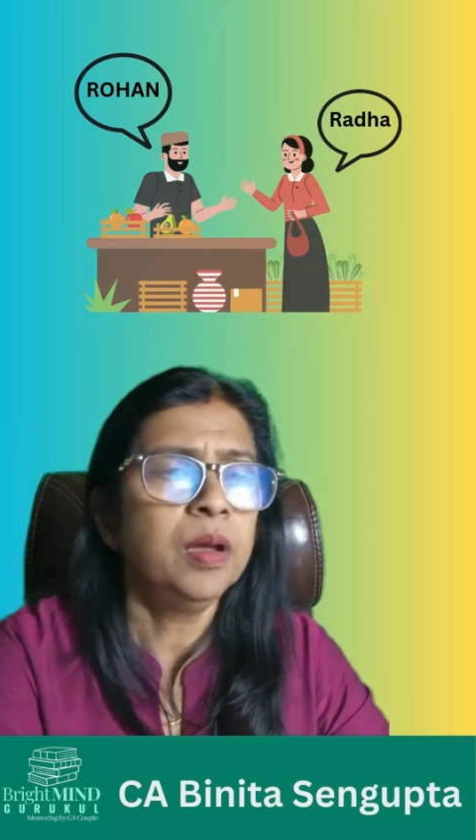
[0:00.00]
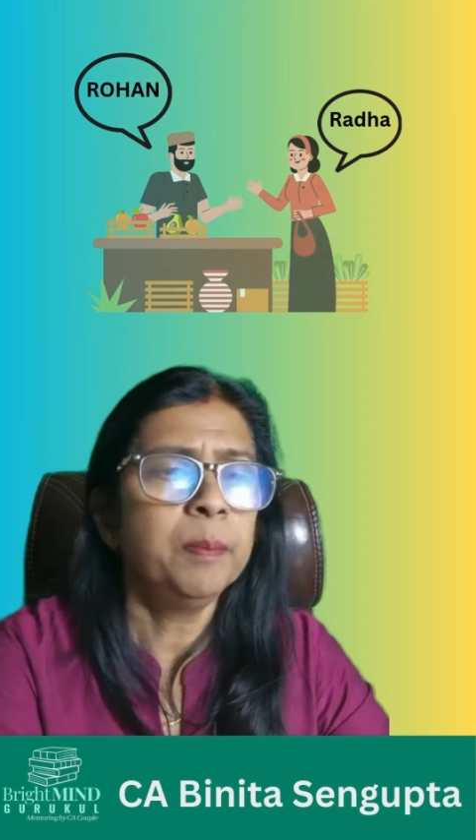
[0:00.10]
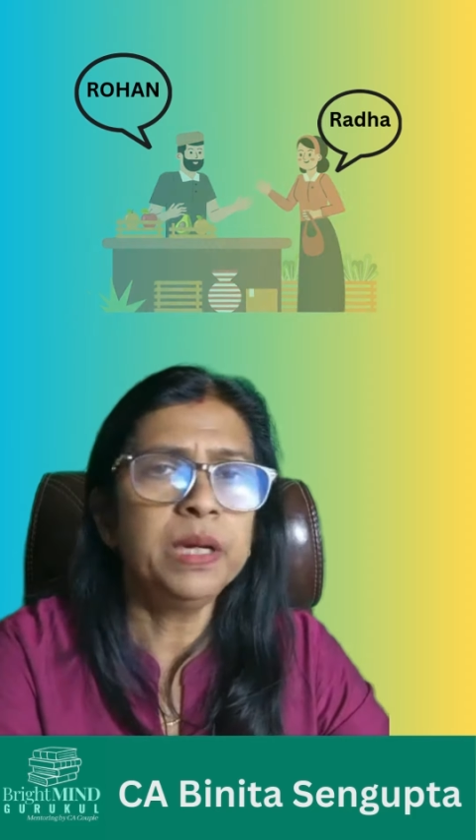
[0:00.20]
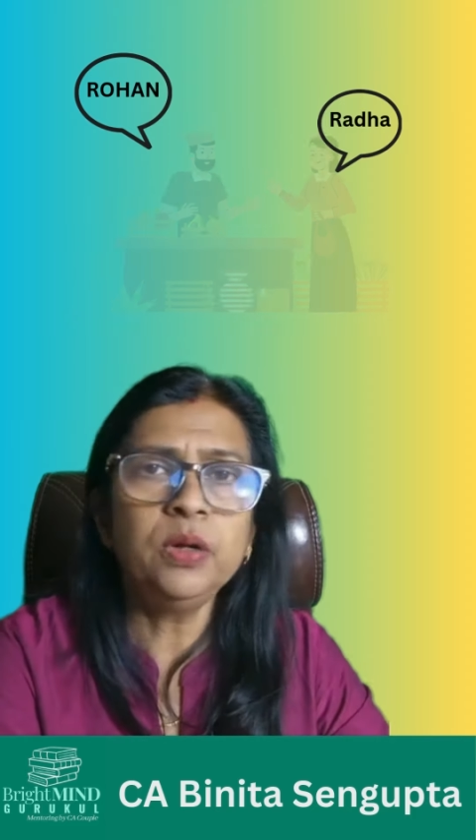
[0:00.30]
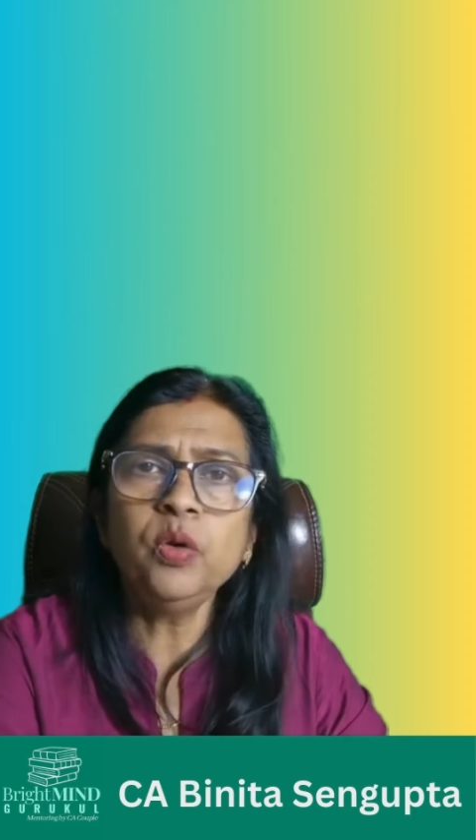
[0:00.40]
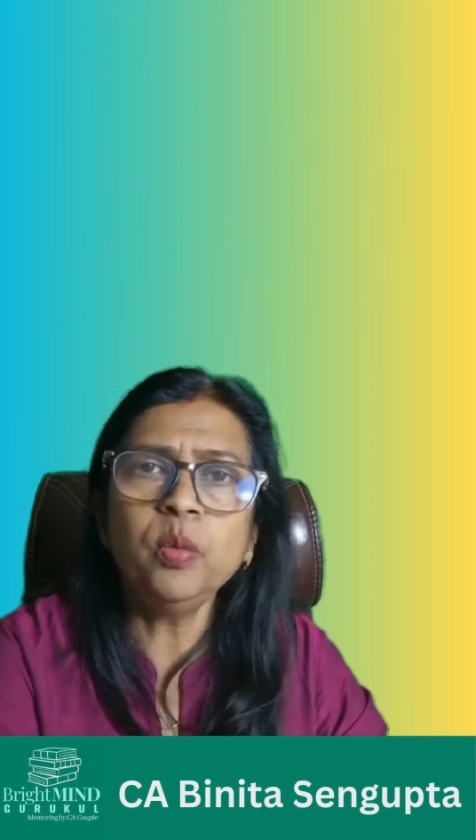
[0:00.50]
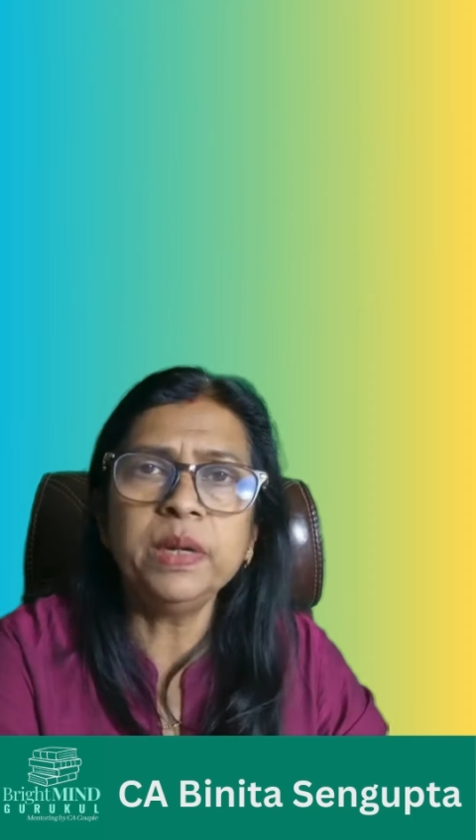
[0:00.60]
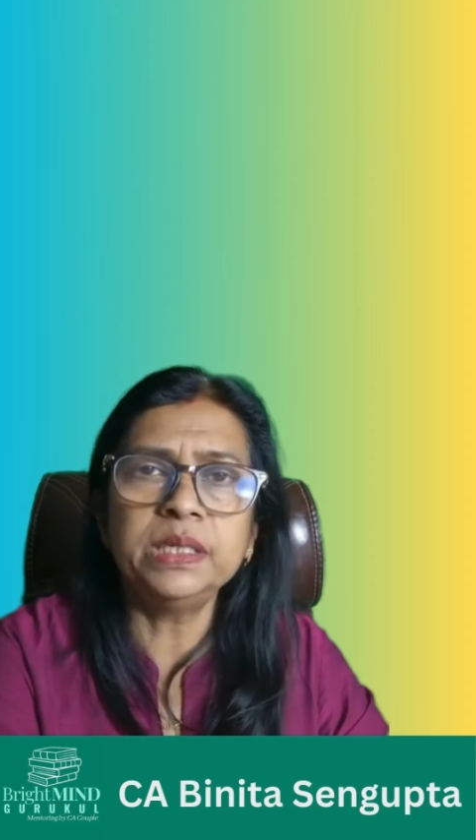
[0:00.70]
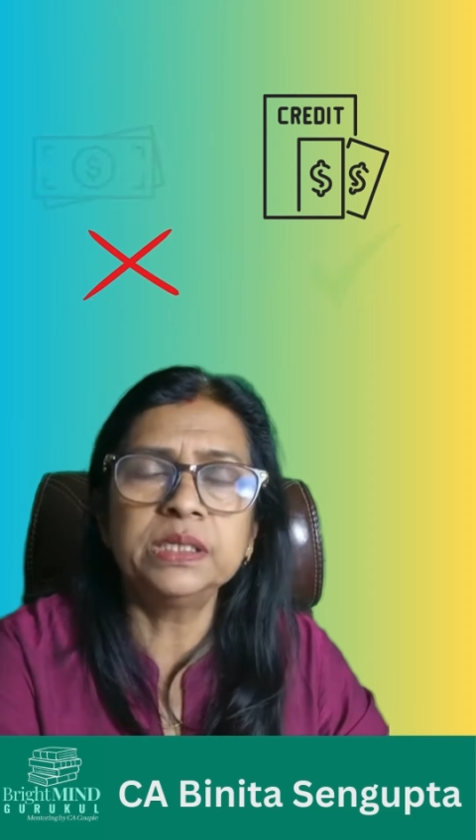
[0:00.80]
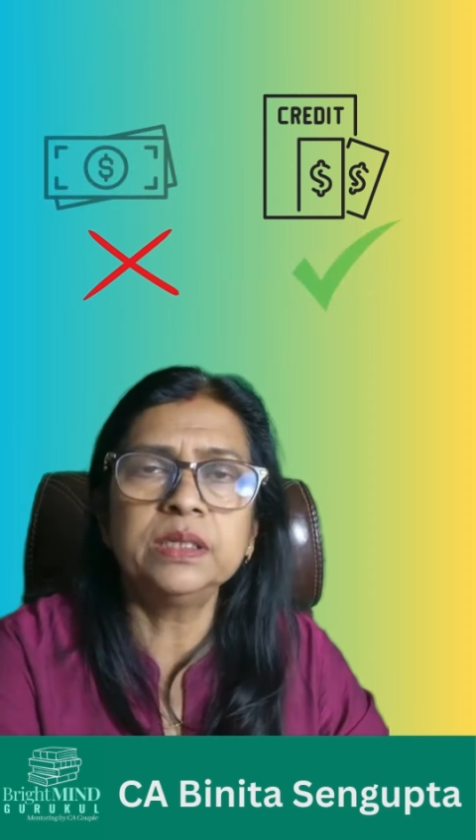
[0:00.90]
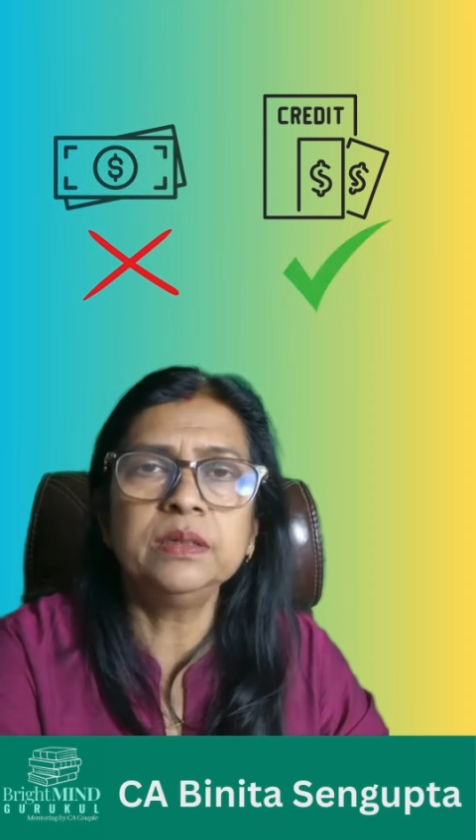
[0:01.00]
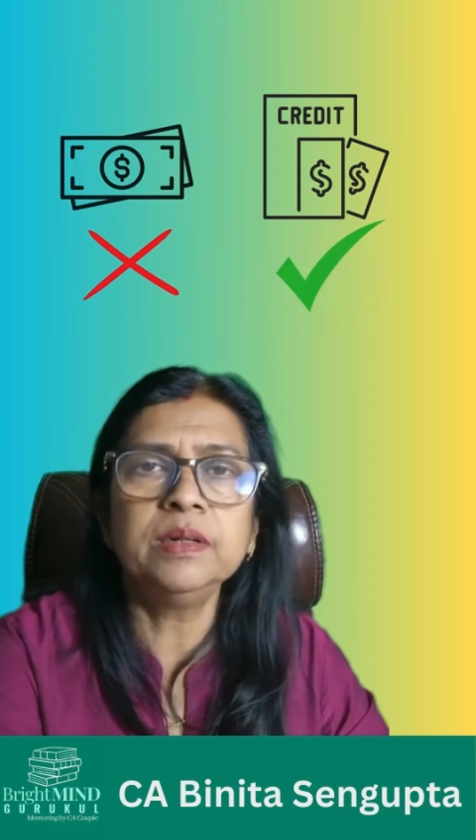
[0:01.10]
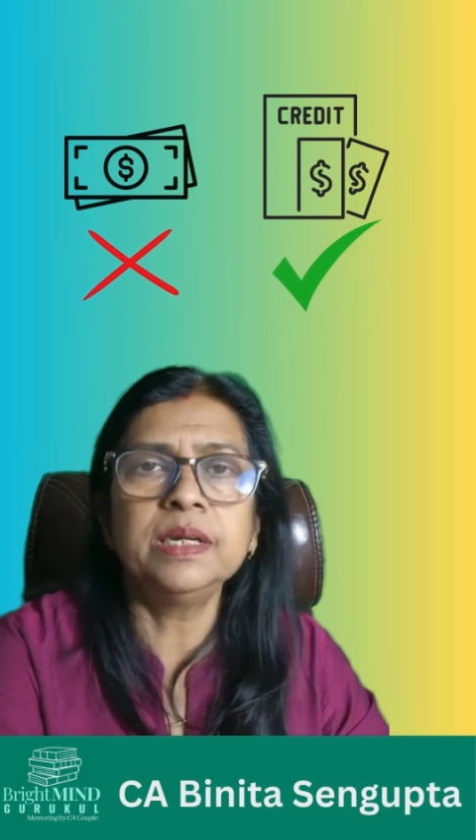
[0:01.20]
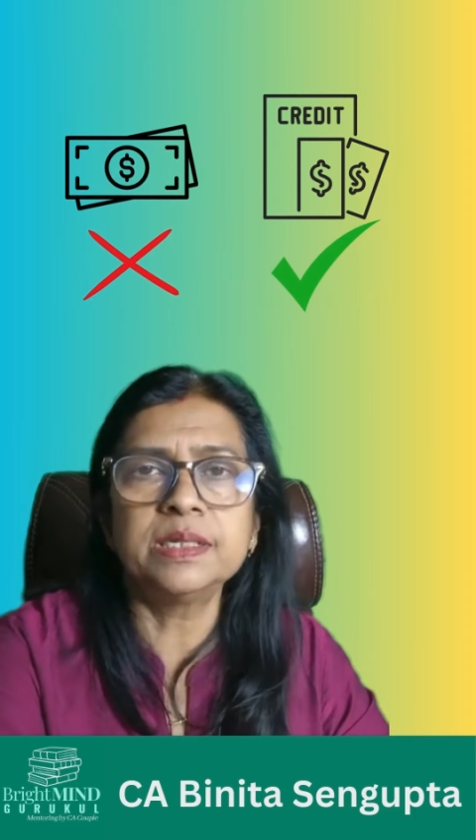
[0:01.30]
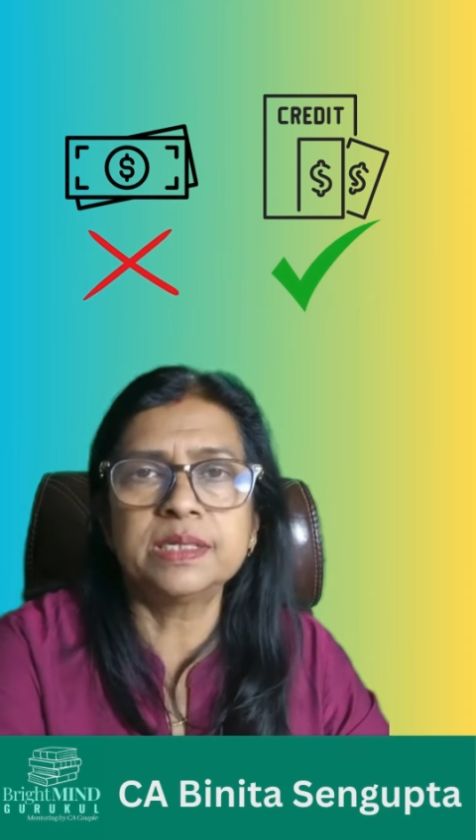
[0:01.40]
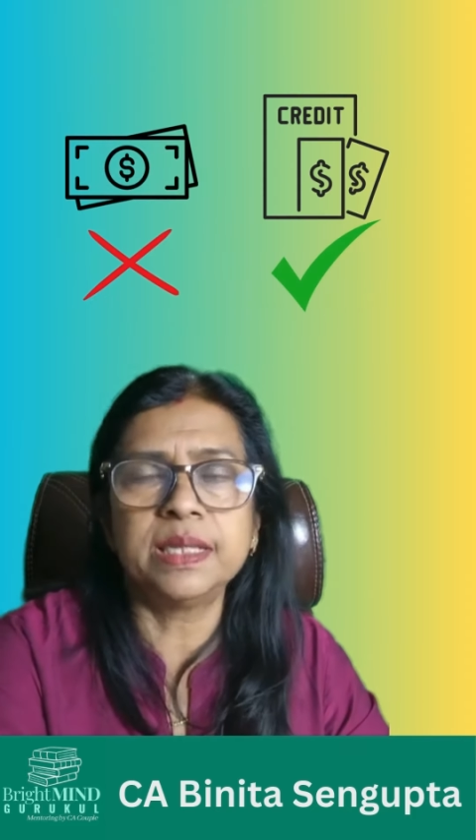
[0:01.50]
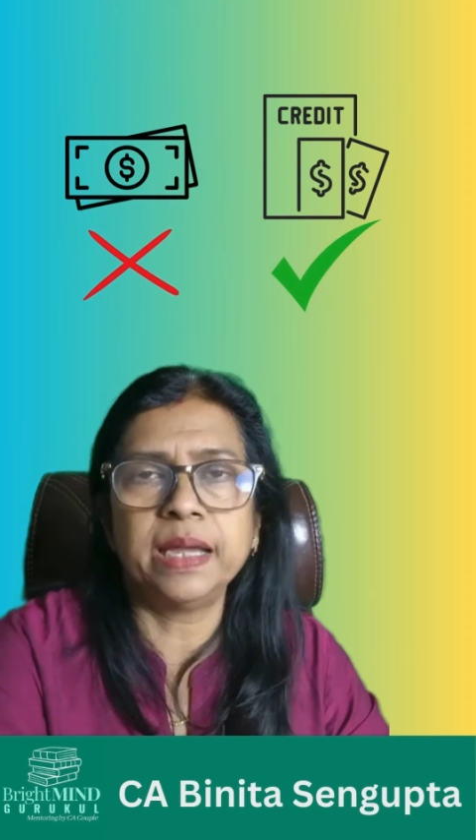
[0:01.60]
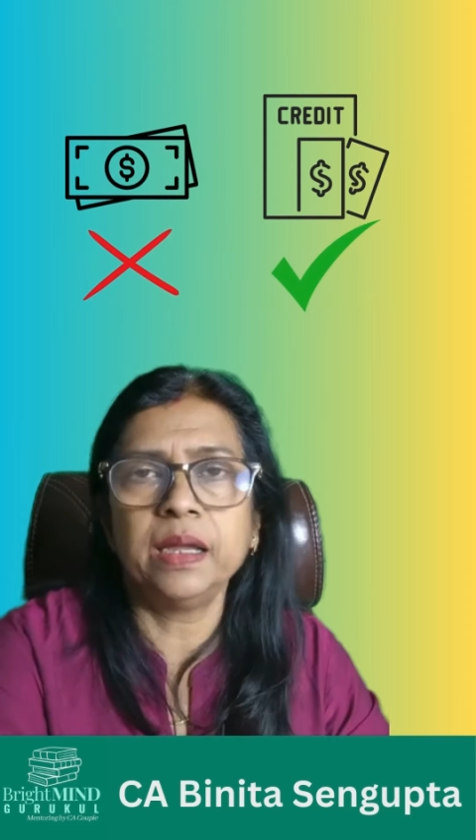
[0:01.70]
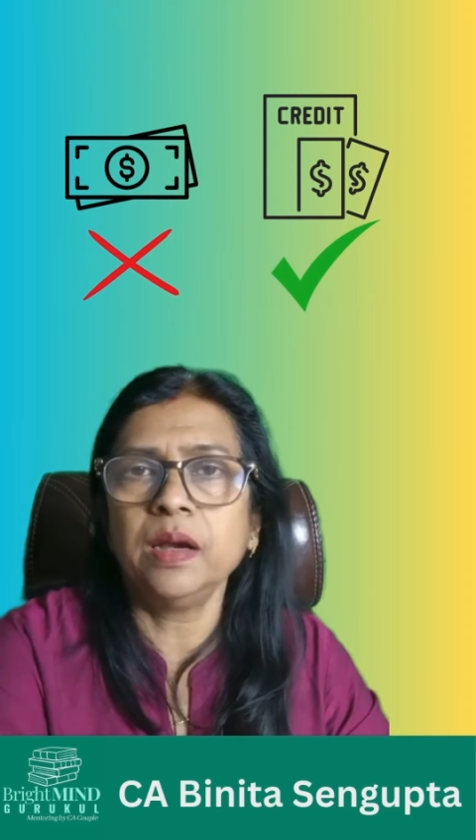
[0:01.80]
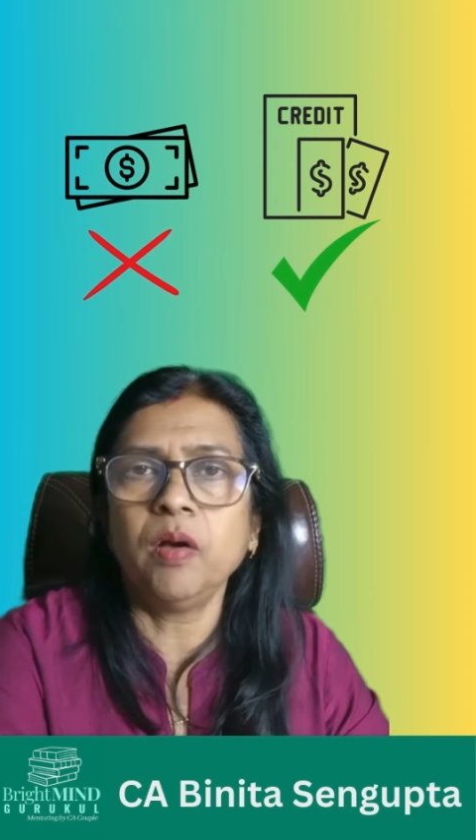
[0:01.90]
but no mention is
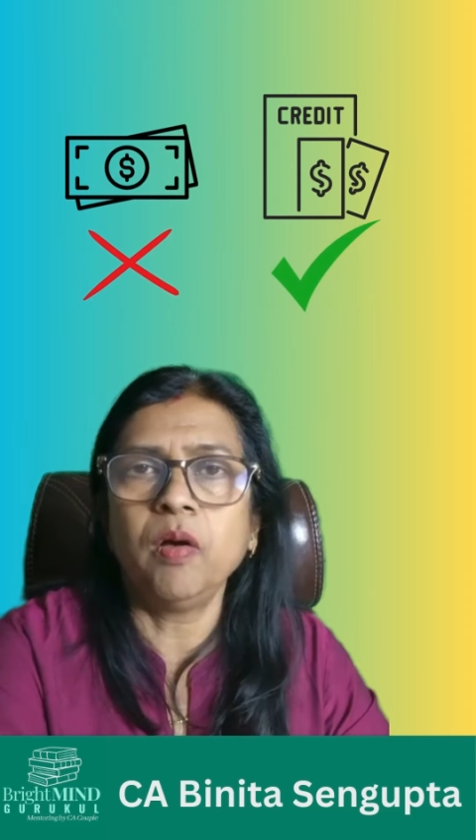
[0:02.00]
there